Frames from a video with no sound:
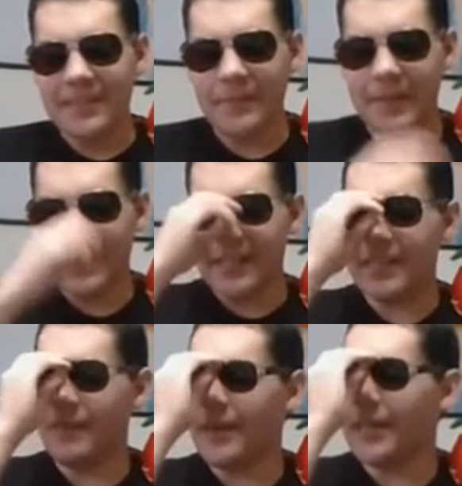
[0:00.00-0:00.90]
but uh,
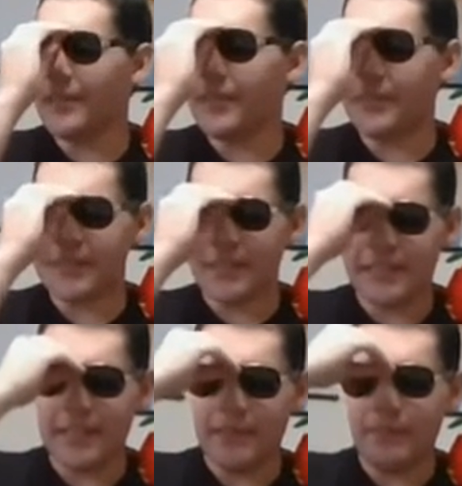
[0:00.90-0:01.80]
yeah, my area wasn't hit
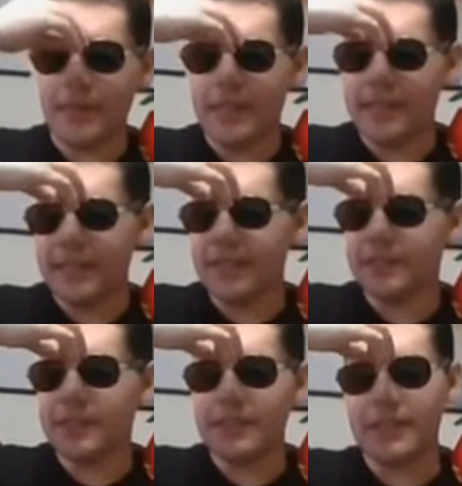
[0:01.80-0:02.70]
that bad. I think there was a
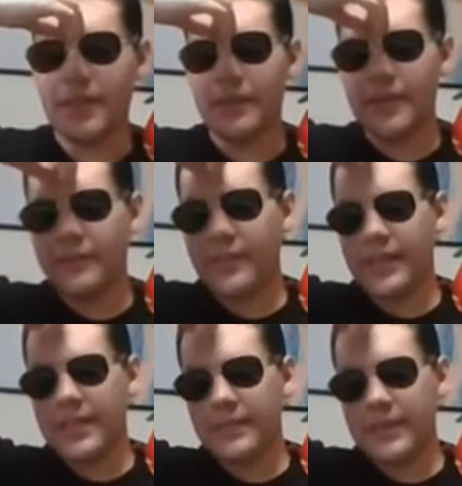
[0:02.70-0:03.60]
little bit of
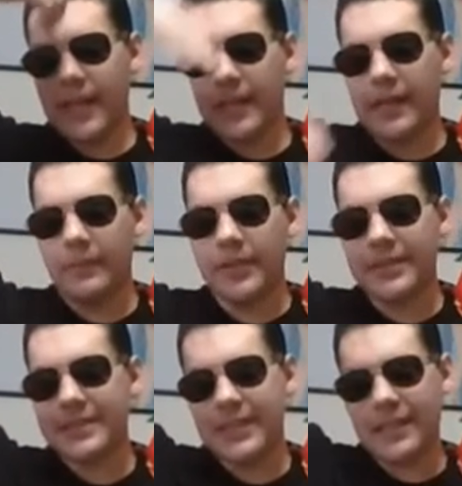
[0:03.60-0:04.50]
flooding, but I like I'm on the
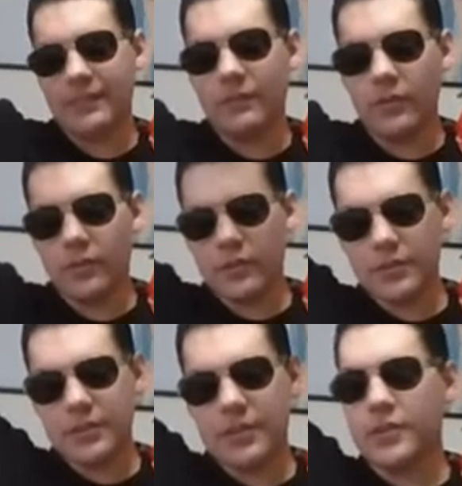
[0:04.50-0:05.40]
second floor,
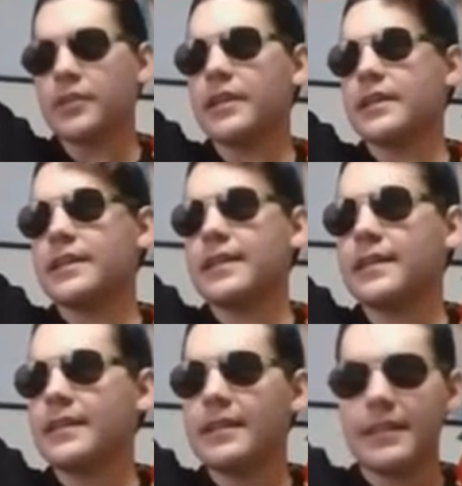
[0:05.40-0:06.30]
so like.
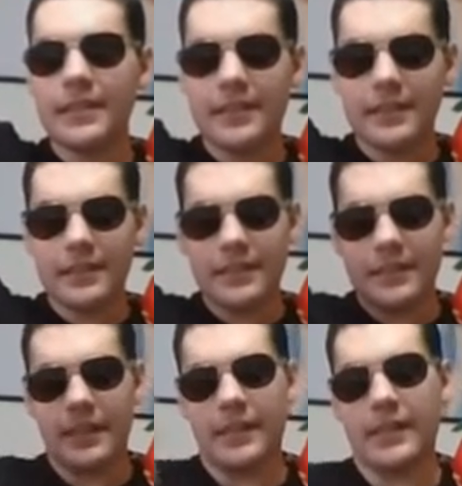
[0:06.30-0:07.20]

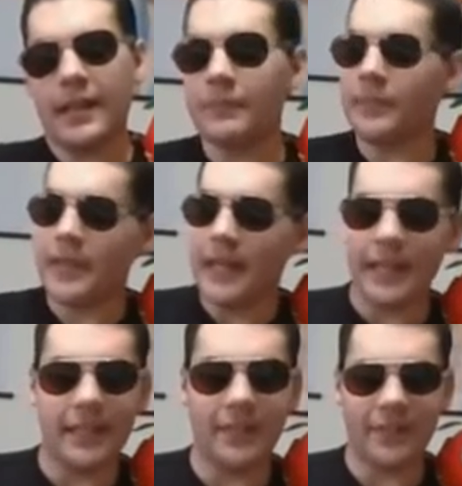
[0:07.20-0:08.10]
Uh, I'm fine. I
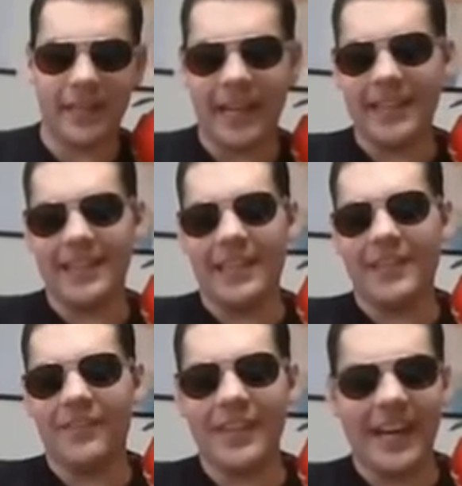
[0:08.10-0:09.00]
lived. I
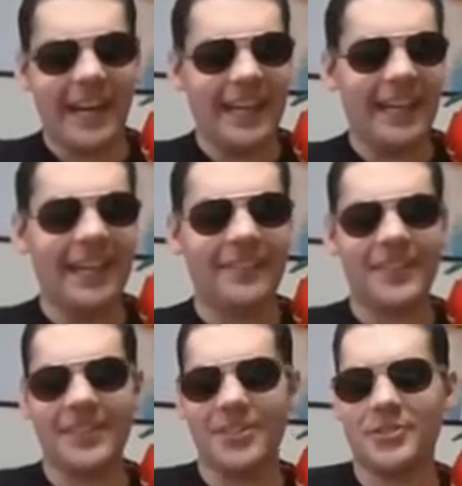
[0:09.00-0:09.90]
lived. I
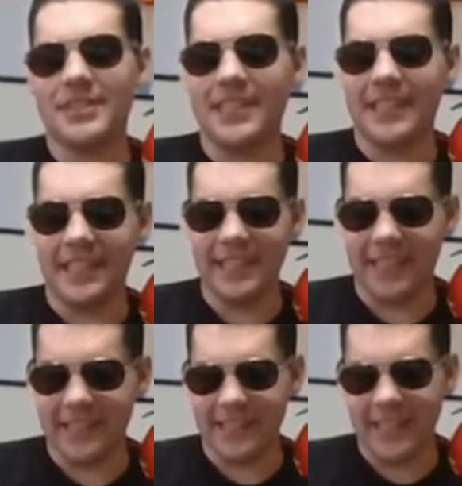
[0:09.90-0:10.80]
lived to see
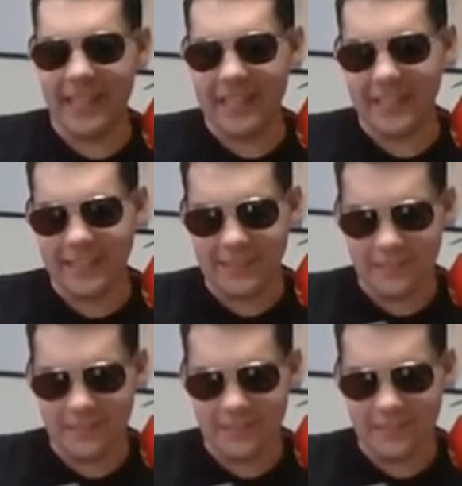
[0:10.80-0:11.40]
another day.